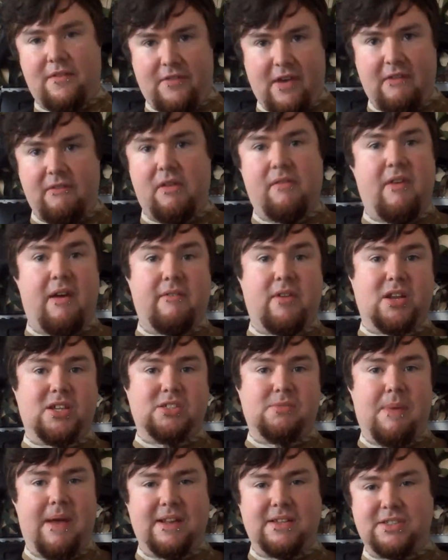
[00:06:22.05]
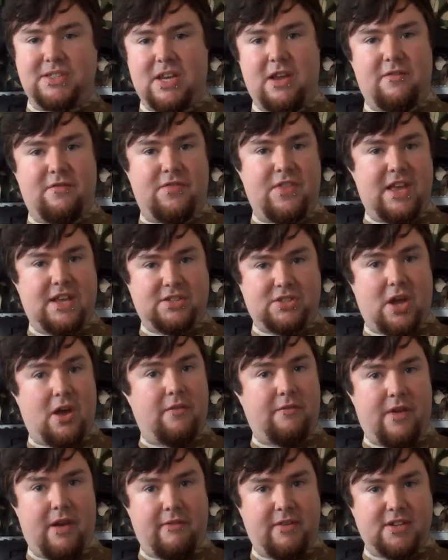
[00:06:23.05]
They're very, very expensive. These
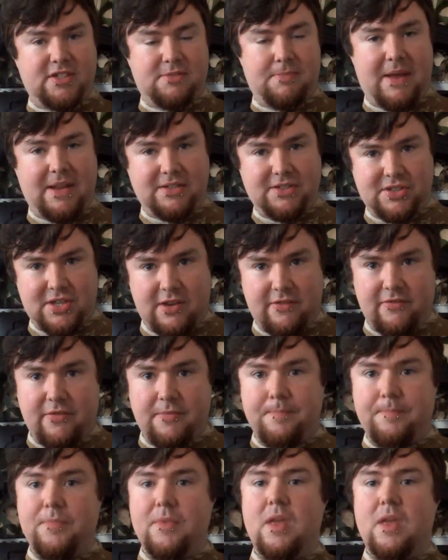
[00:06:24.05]
aren't very expensive.